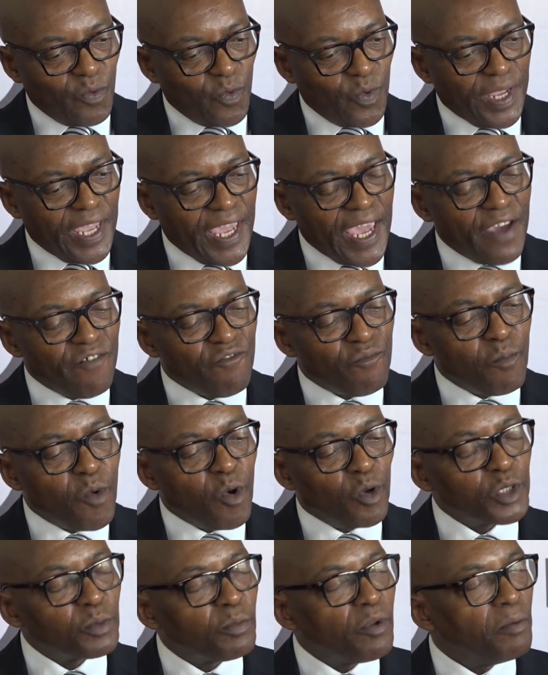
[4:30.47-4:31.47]
we have
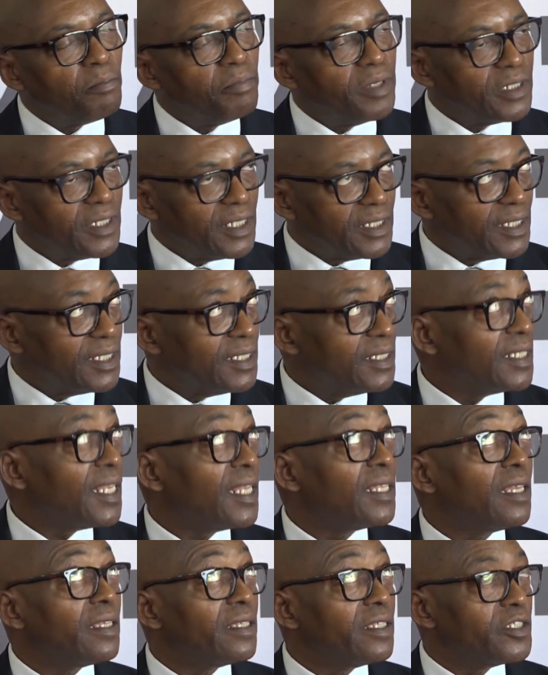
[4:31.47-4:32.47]
more small businesses
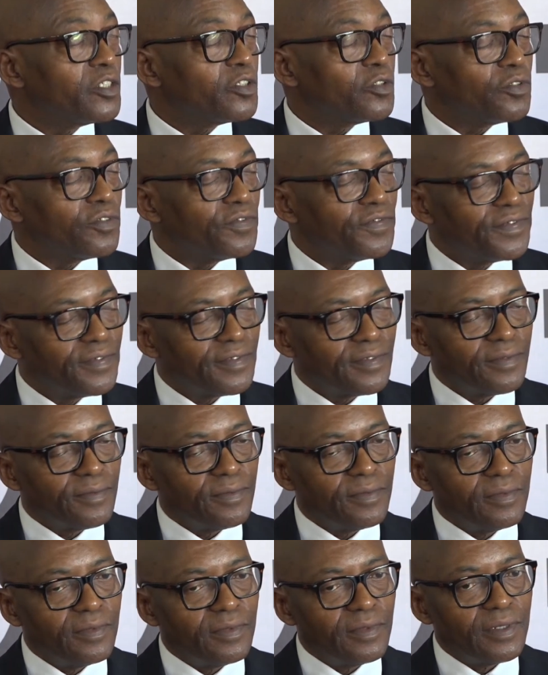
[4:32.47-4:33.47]
under this roof
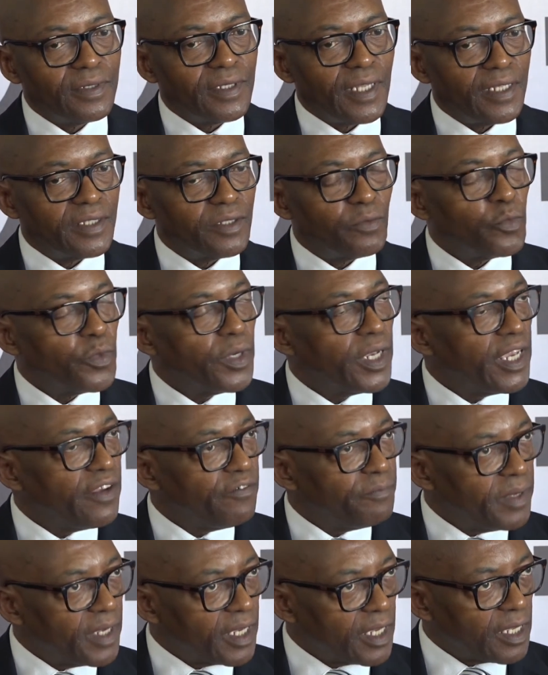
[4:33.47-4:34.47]
than we
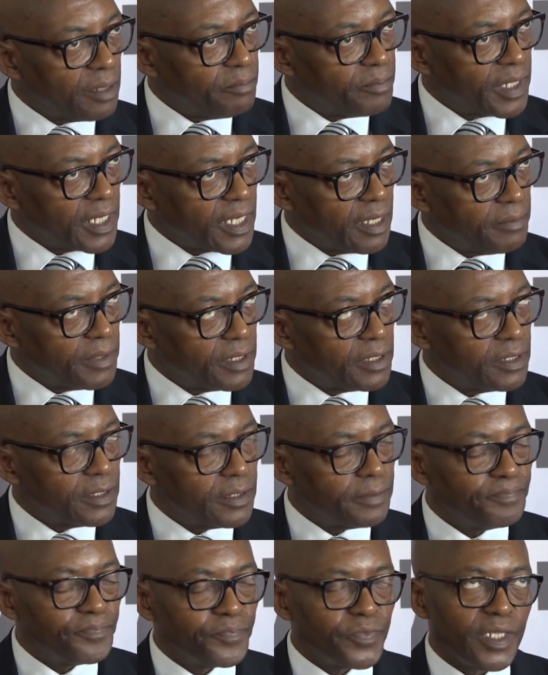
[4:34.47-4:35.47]
have big
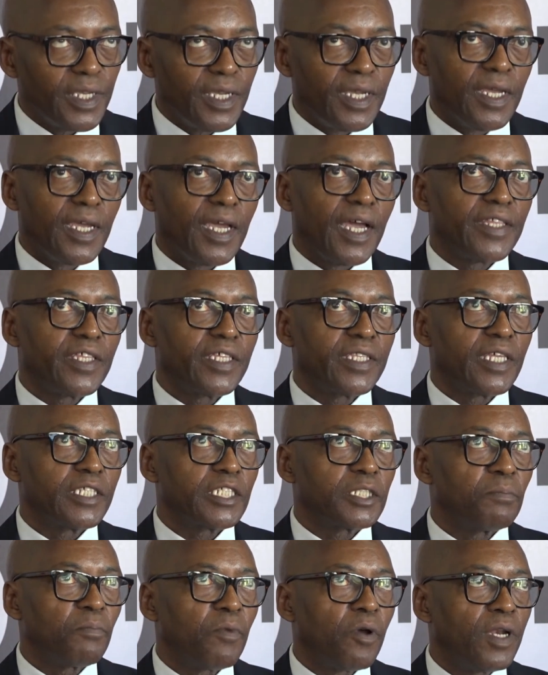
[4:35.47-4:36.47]
companies. I think
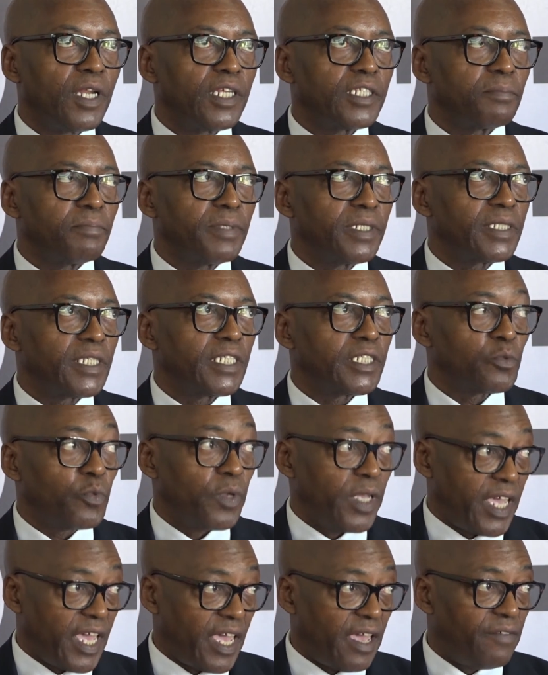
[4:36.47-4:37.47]
the smallest
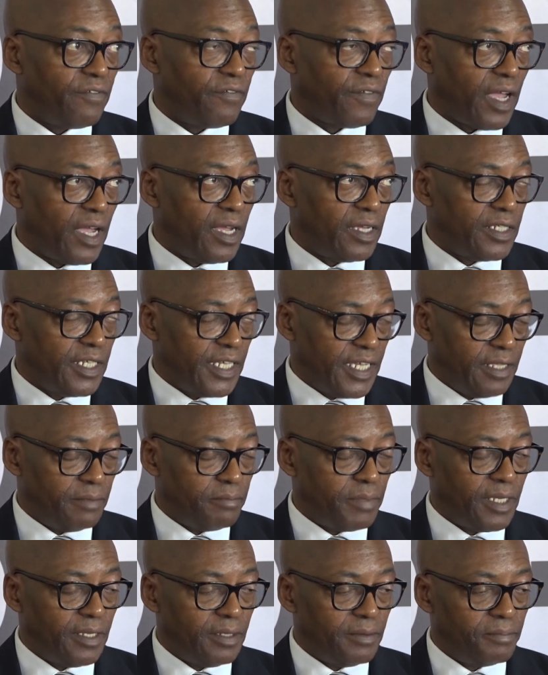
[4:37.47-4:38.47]
business we have
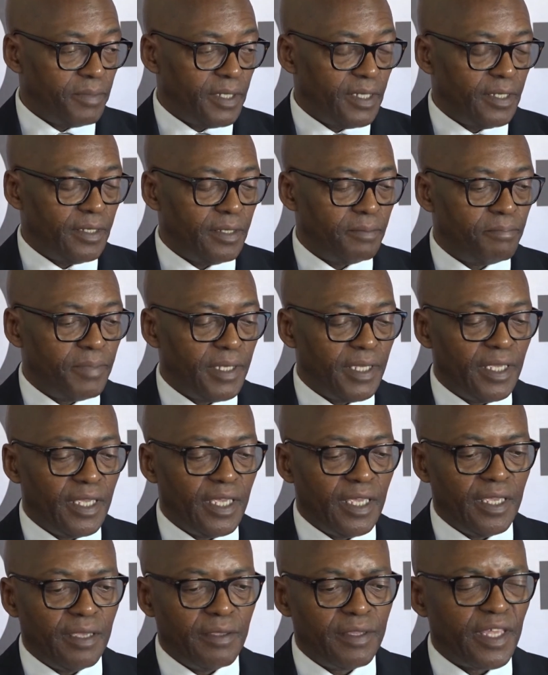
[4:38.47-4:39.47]
in
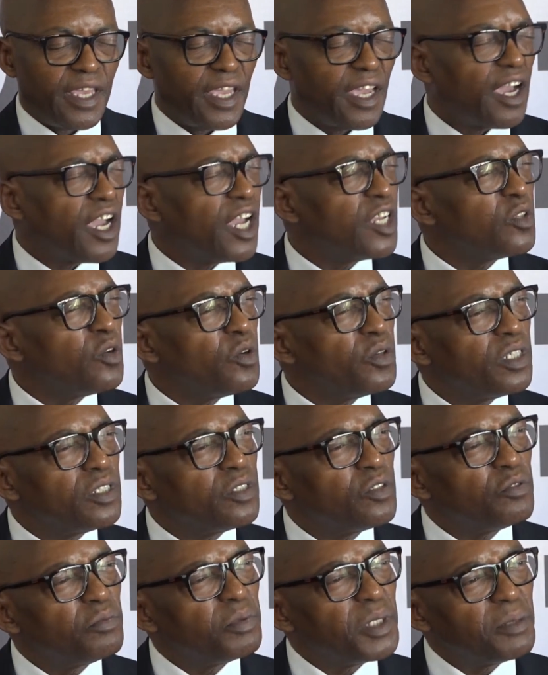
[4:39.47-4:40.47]
BE, they hired
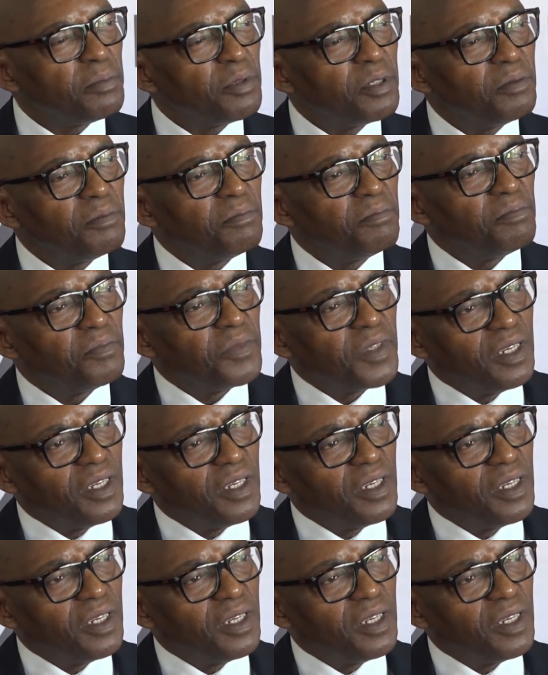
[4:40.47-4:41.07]
only 2 people.